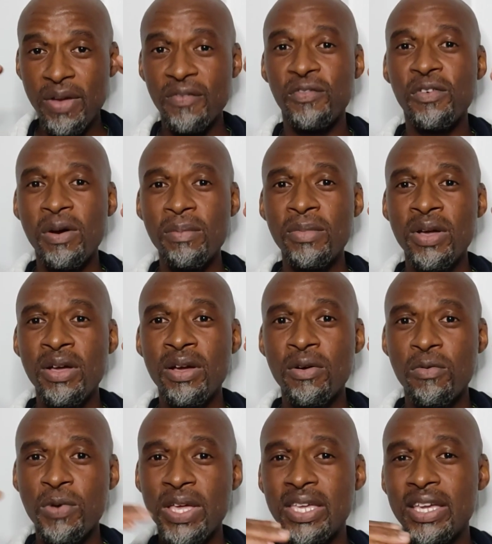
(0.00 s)
perform
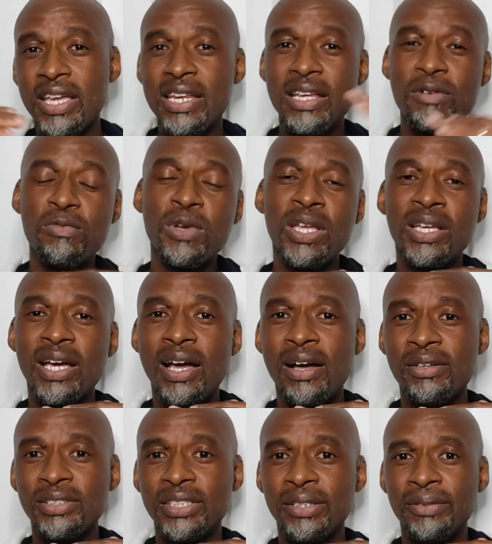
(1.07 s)
week in and week
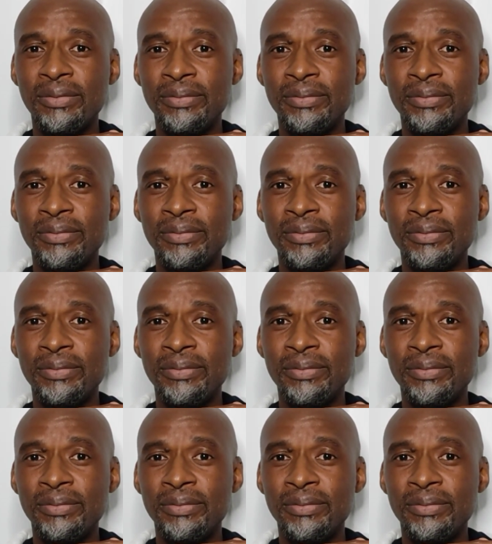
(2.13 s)
out?